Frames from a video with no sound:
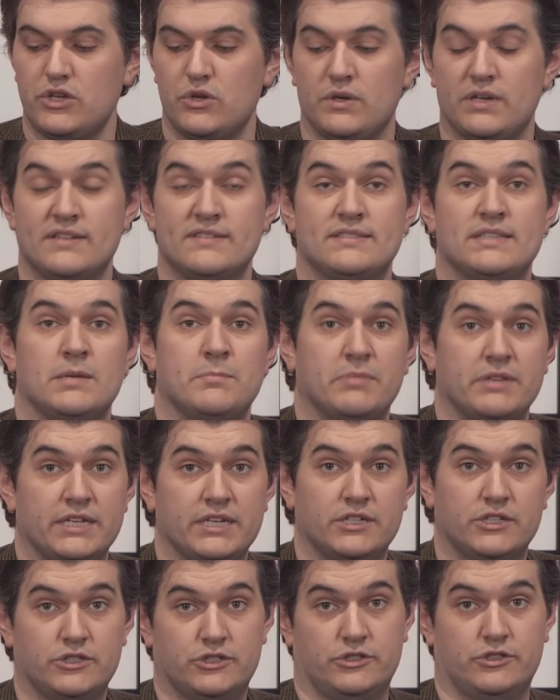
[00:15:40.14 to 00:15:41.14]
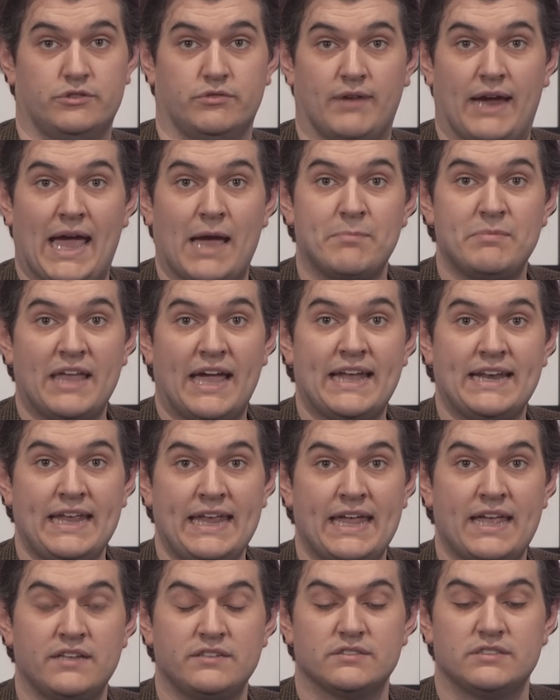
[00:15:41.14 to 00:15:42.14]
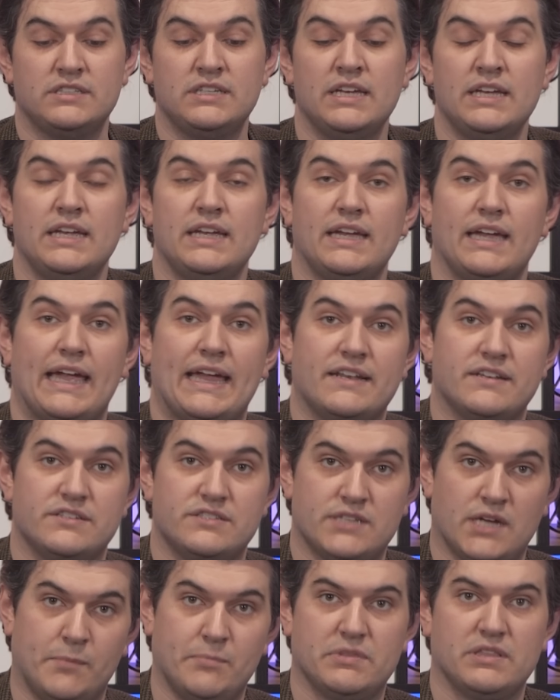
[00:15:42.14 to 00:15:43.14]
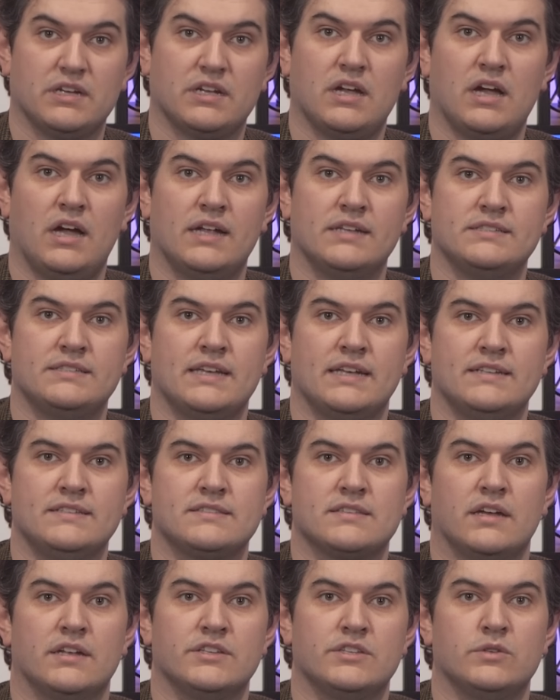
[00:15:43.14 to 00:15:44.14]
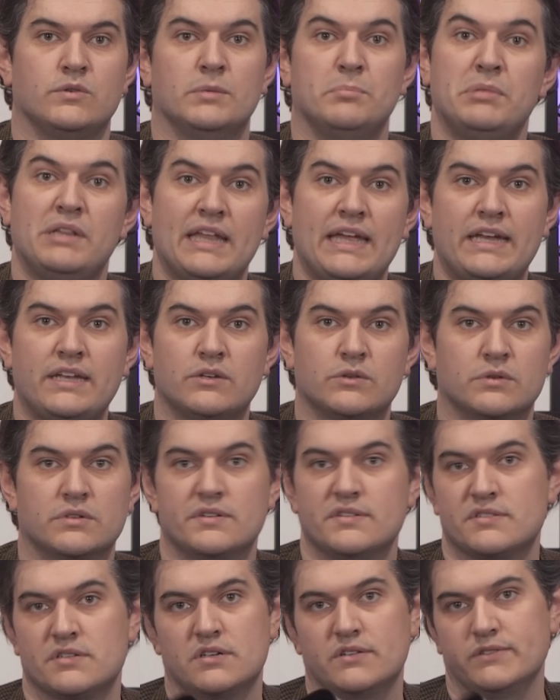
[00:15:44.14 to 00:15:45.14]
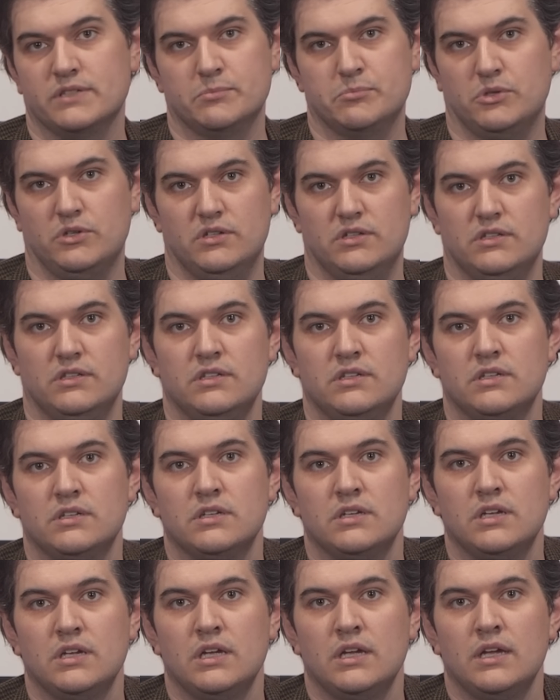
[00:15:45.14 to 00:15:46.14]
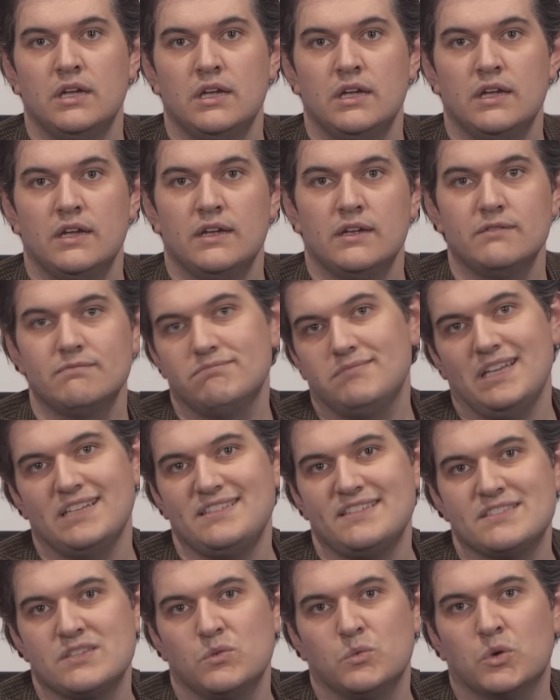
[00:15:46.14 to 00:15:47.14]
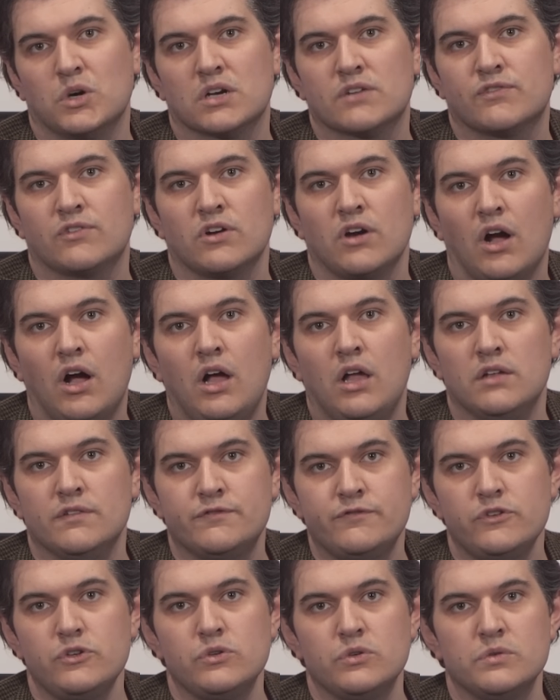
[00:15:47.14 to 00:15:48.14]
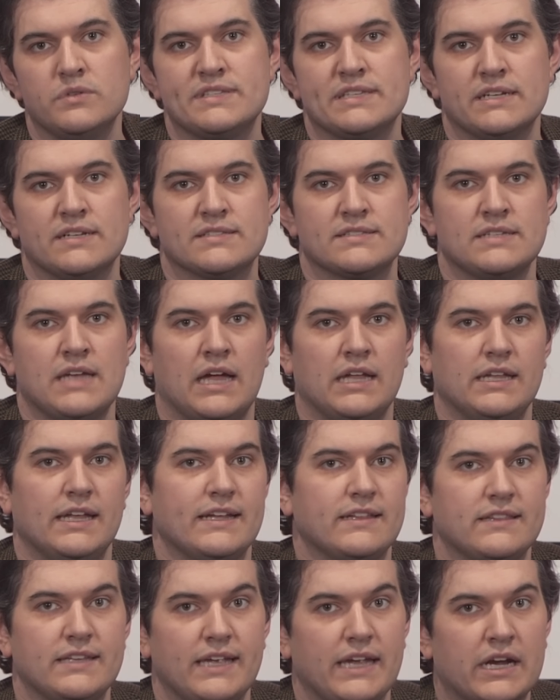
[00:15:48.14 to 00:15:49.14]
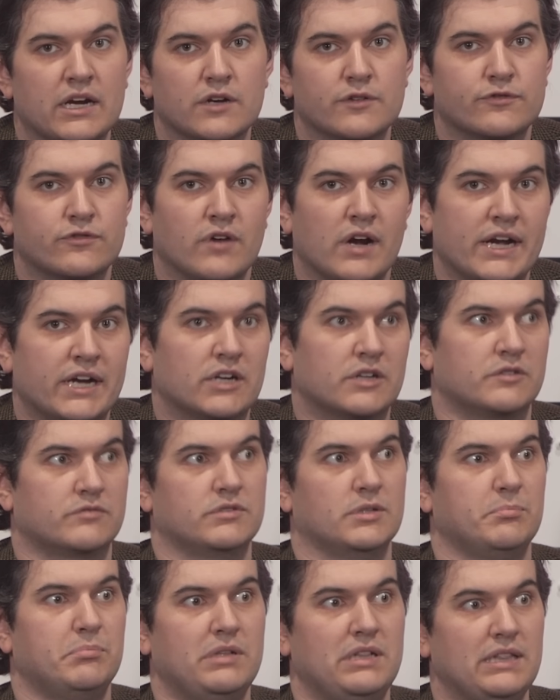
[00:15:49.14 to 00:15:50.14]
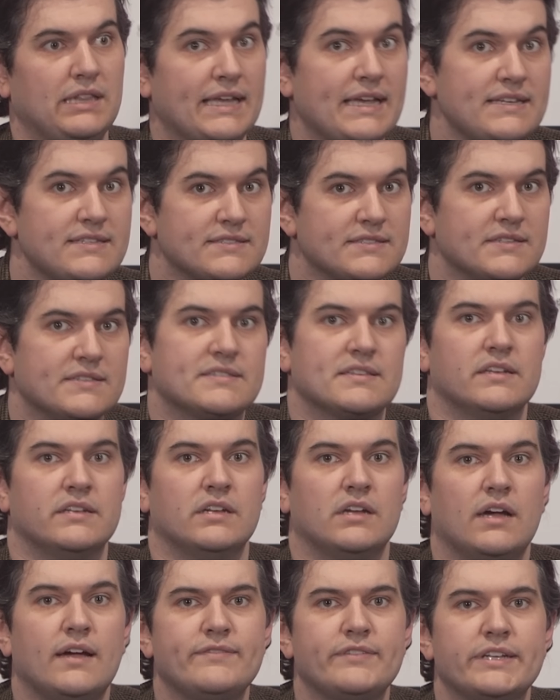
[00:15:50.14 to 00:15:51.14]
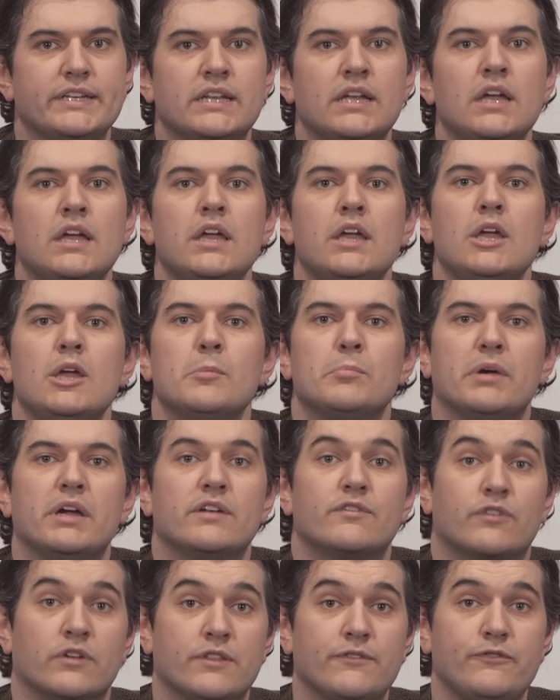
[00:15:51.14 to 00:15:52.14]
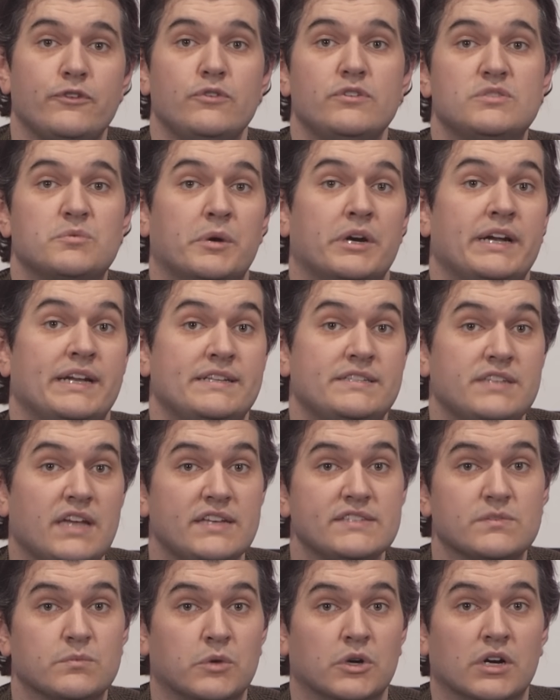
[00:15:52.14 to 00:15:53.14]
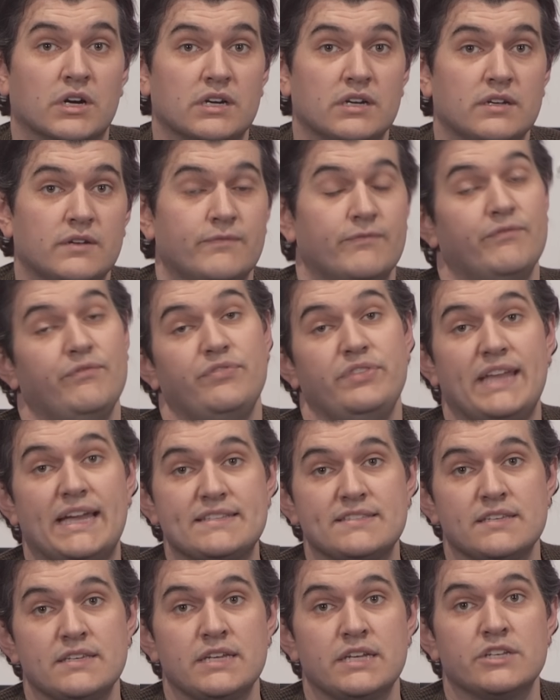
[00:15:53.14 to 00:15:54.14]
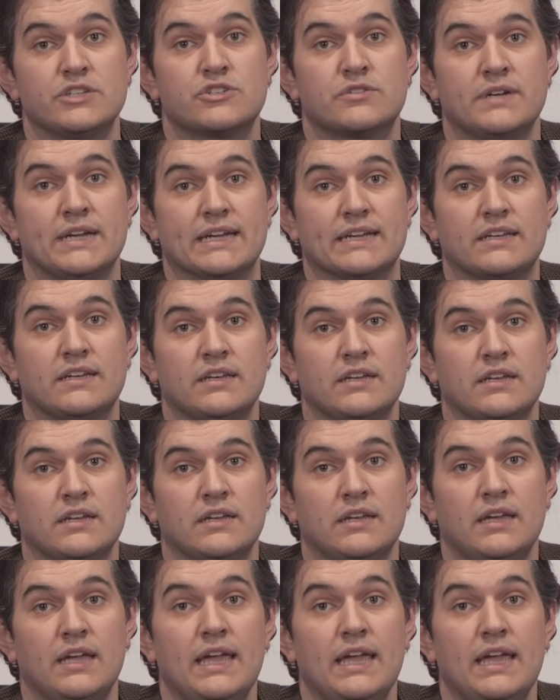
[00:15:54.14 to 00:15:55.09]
You can simply grab that handle and dump the contents onto a plate or a serving bowl. That doesn't work for all foods, and it's not like the air fryer replaces an oven, but for the foods where it does work, that's a neat trick.